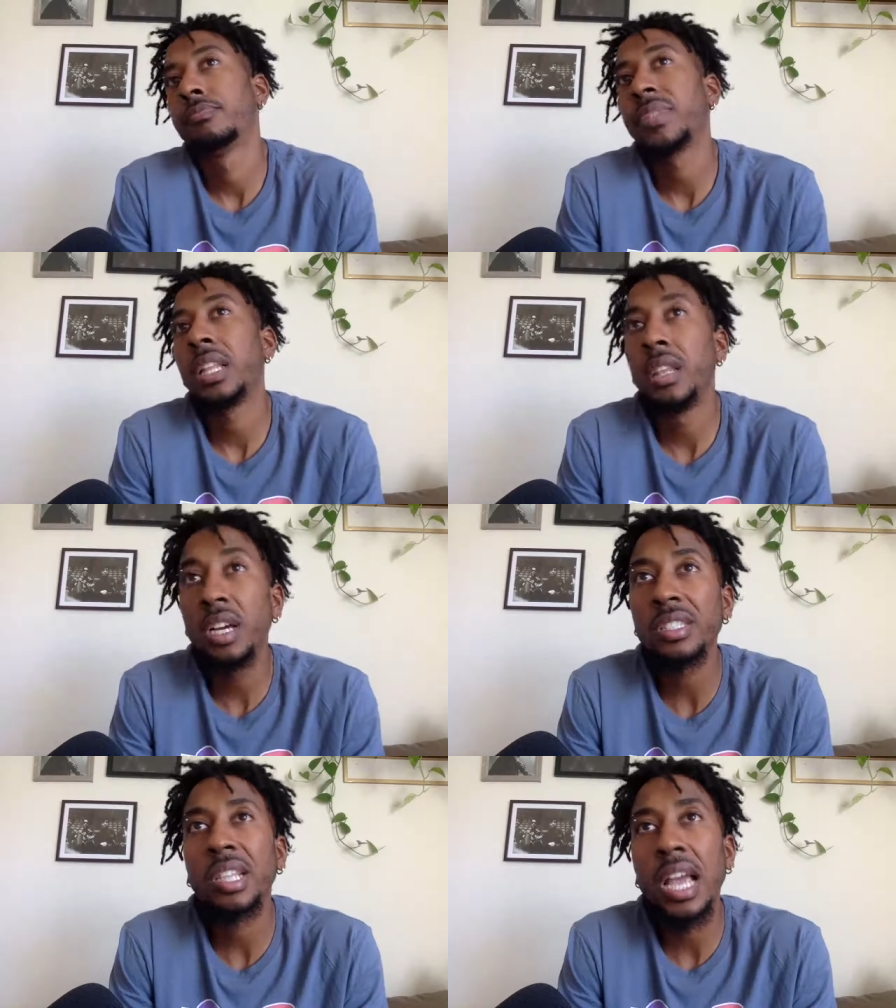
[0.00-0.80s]
that
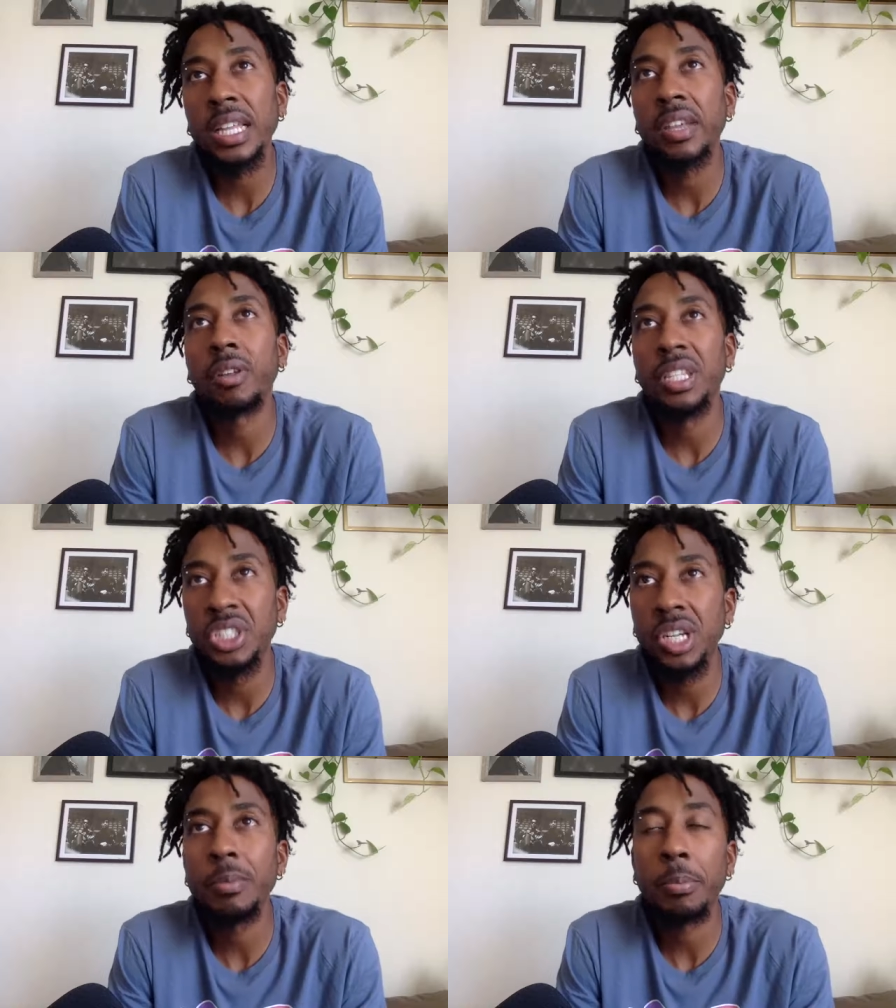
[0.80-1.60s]
looks like they're a
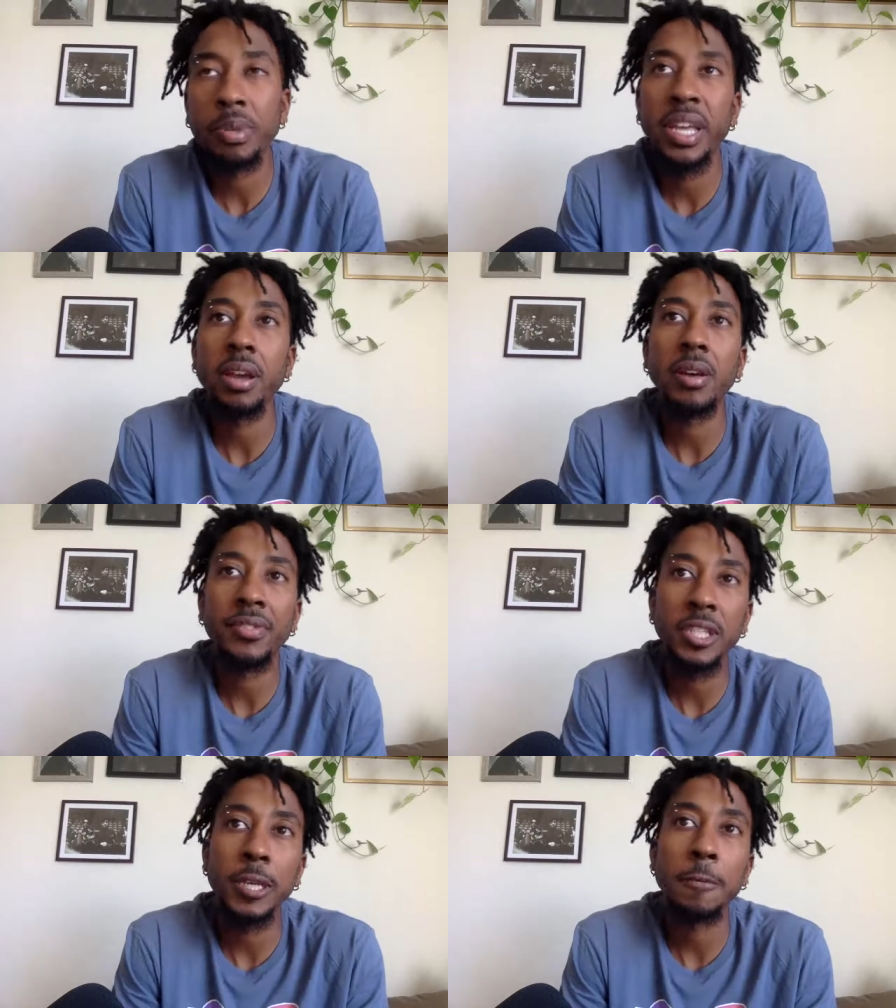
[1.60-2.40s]
legitimate playoff
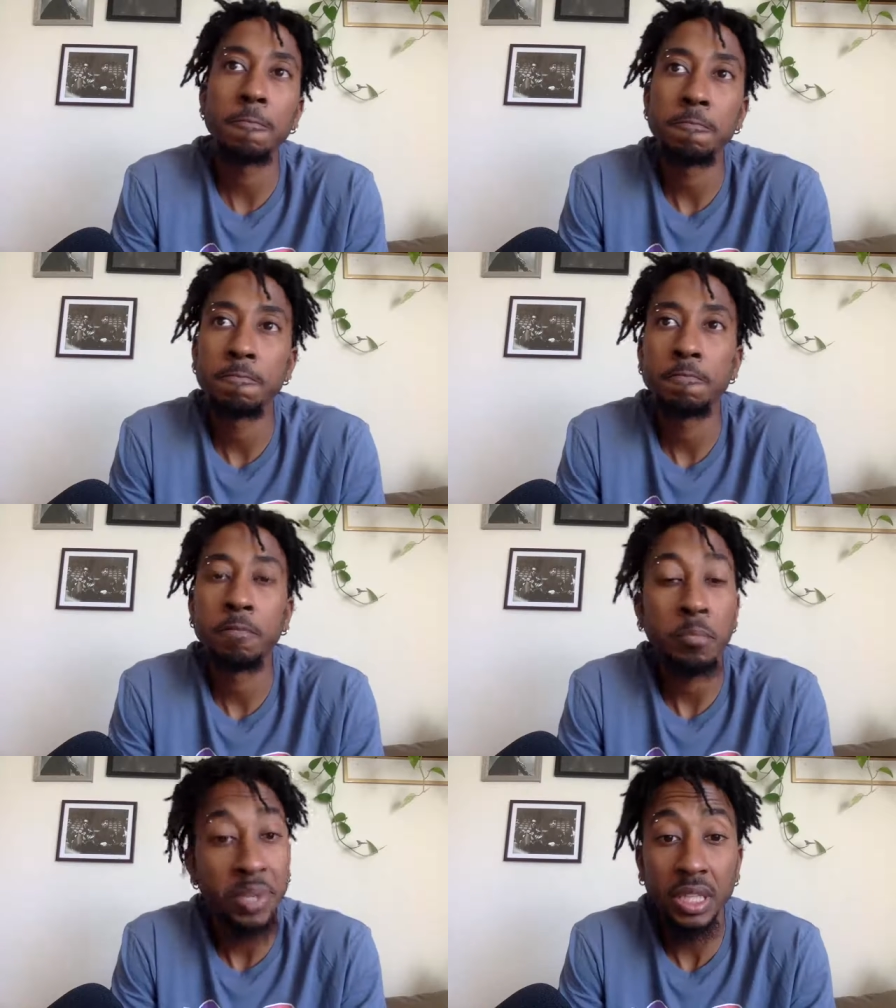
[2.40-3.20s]
team,
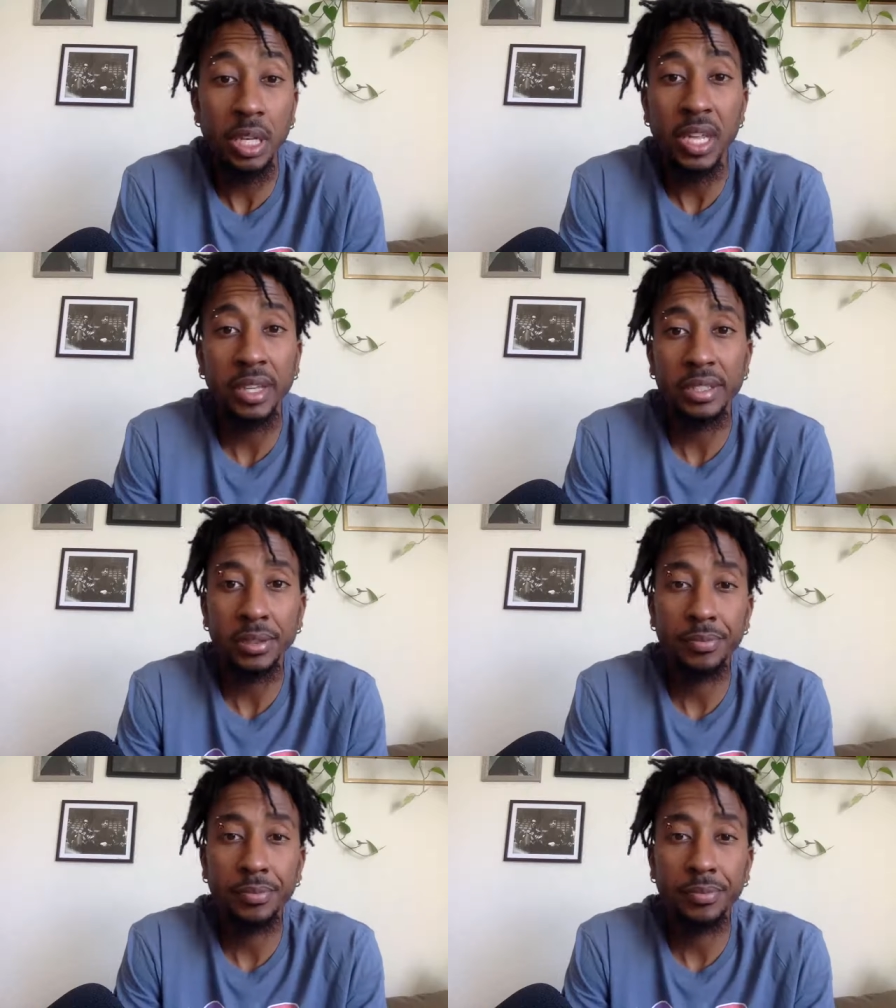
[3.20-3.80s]
beat the Knicks.